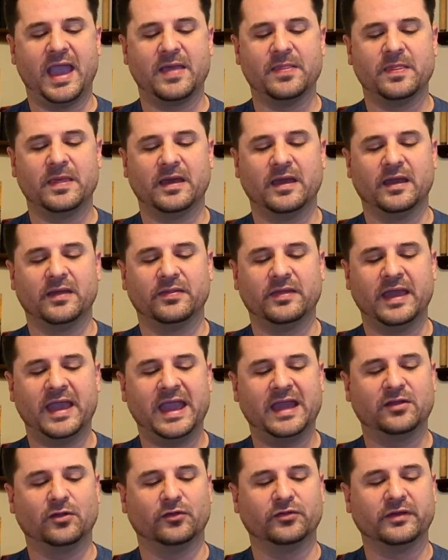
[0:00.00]
and the
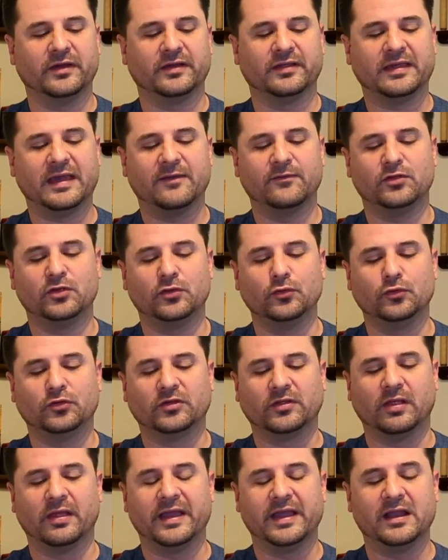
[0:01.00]
handle does have 2
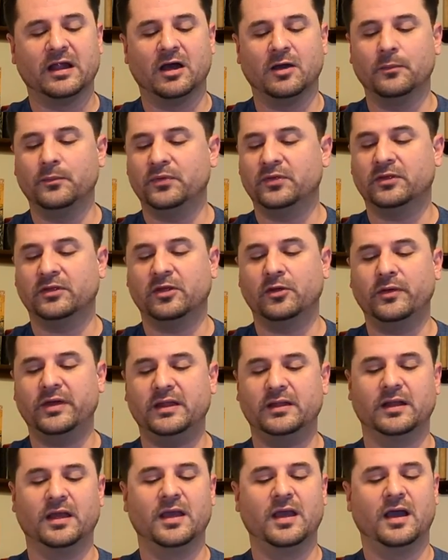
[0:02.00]
slight humps to
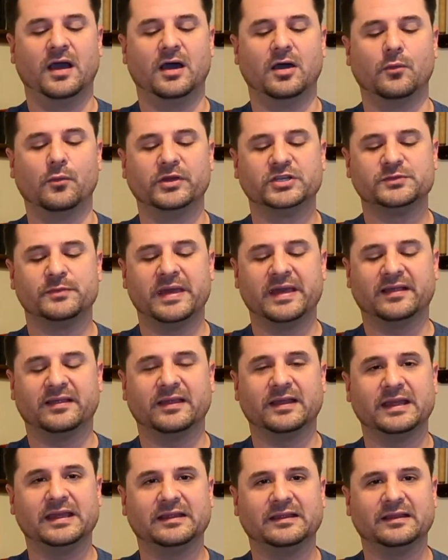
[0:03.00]
it, which makes
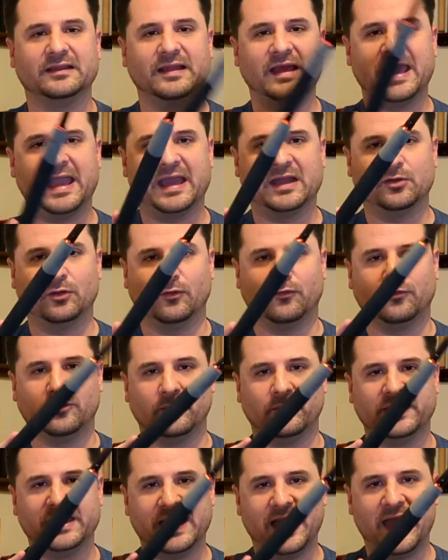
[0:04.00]
it easy to handle
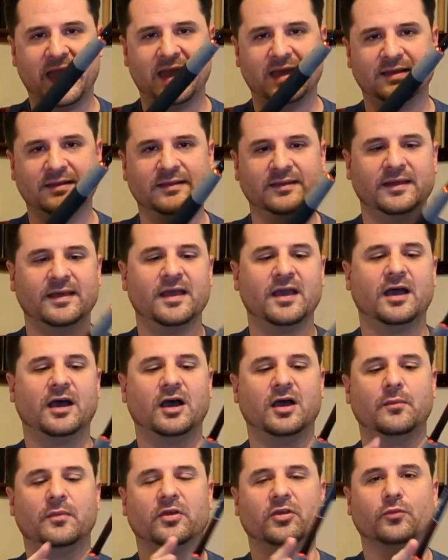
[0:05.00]
from the end
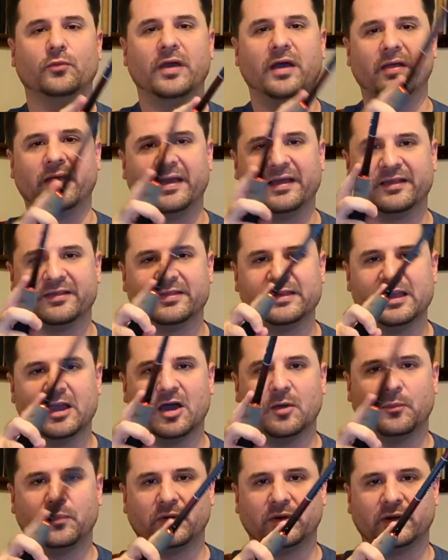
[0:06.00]
as well as the
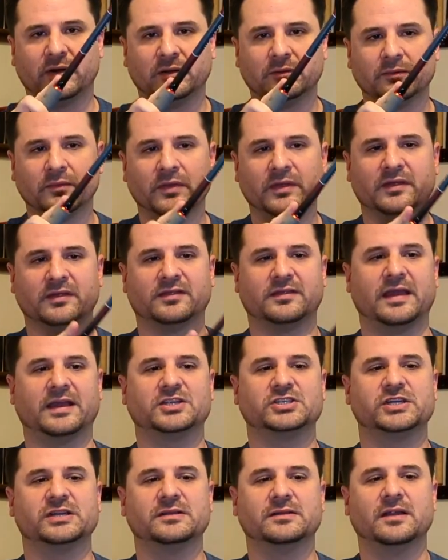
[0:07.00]
upper
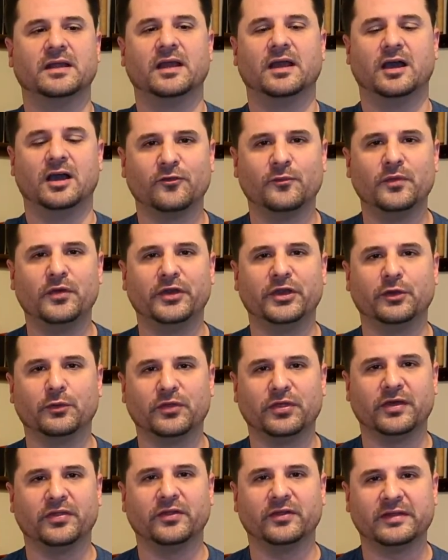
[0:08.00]
section. If you're familiar
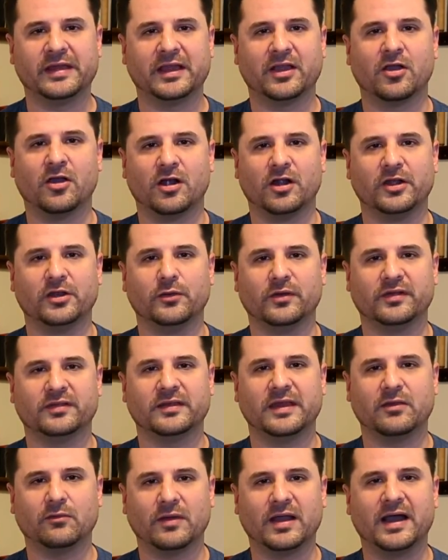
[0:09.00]
with other Tenkara
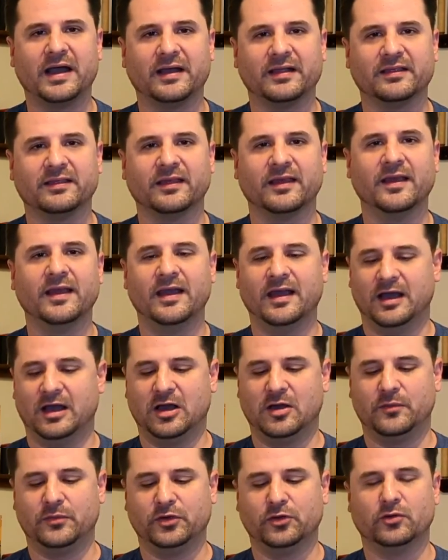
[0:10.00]
USA rods,
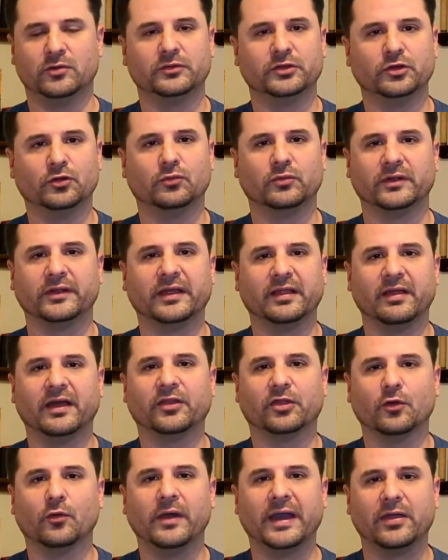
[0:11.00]
you'll really
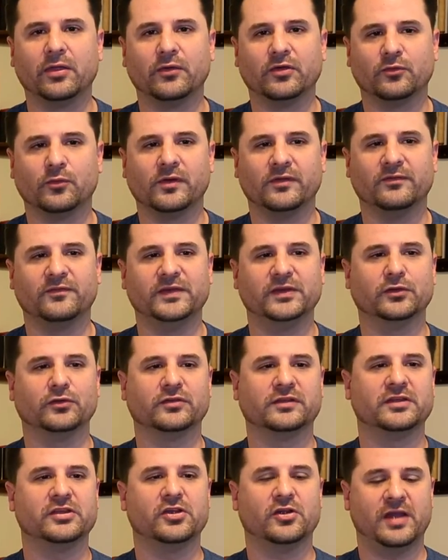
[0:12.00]
like the way this one
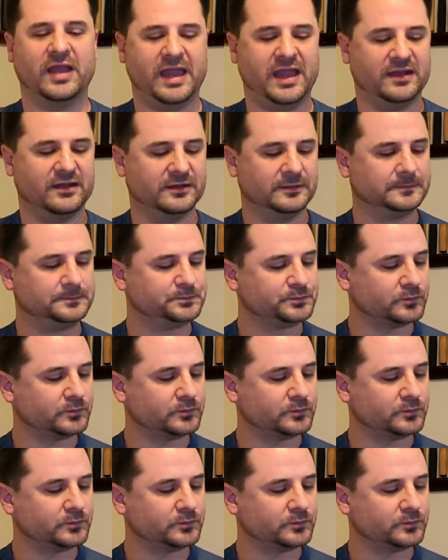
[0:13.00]
feels in your hand.